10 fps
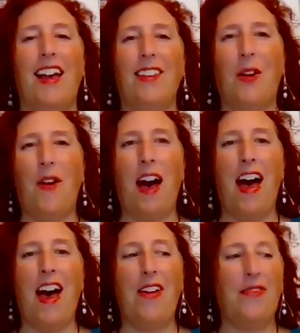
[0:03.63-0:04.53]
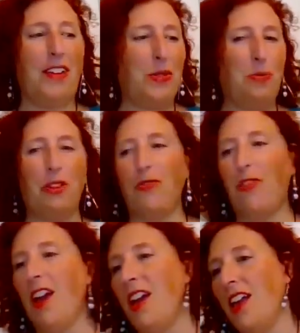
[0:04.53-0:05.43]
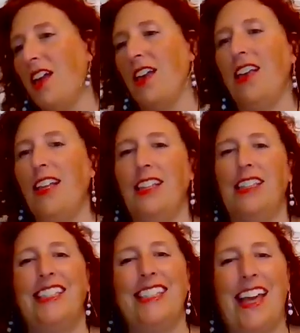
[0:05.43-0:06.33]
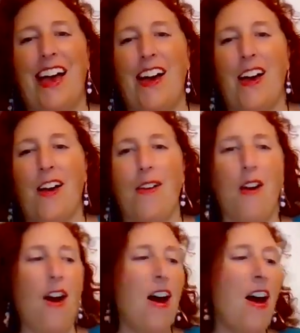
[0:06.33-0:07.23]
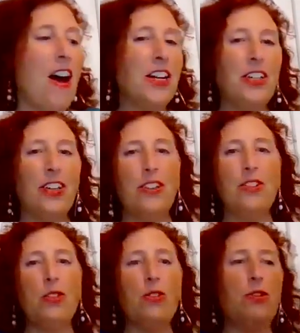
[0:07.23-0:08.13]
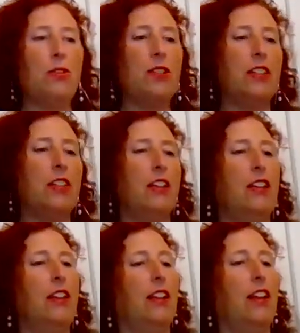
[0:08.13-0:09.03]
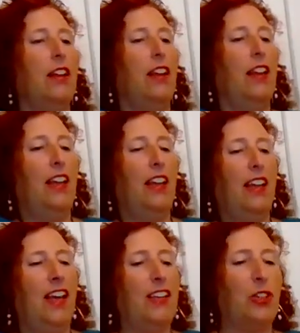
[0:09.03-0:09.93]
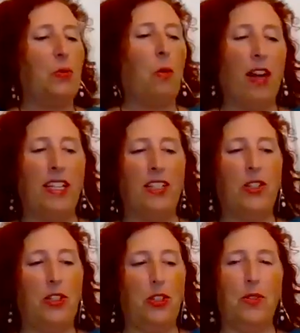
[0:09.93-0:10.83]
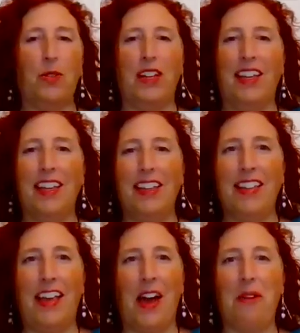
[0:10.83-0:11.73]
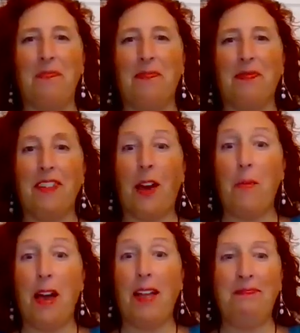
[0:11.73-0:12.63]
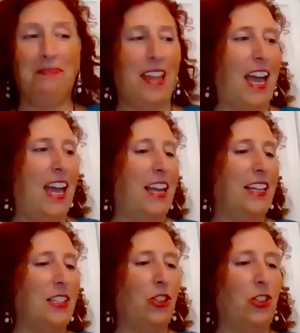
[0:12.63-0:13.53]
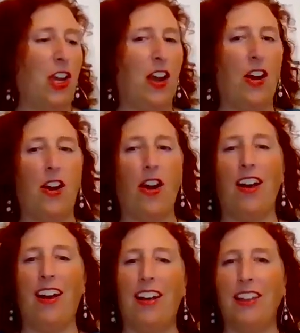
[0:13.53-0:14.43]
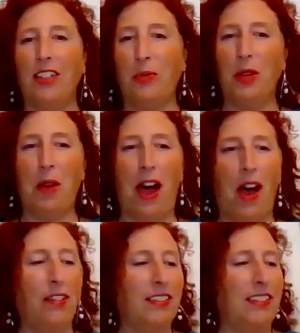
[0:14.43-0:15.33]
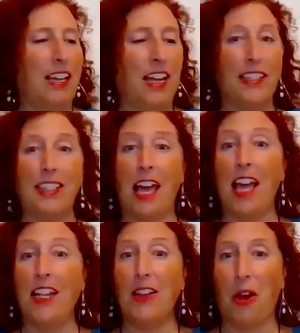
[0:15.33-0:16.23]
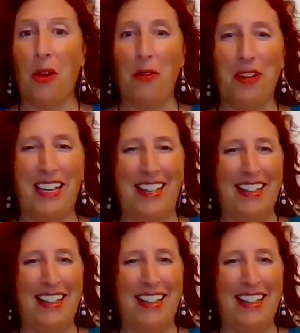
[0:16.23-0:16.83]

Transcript: Aloha, Facebook friends. How are you? I just wanted to come on and share a little bit about yes and no.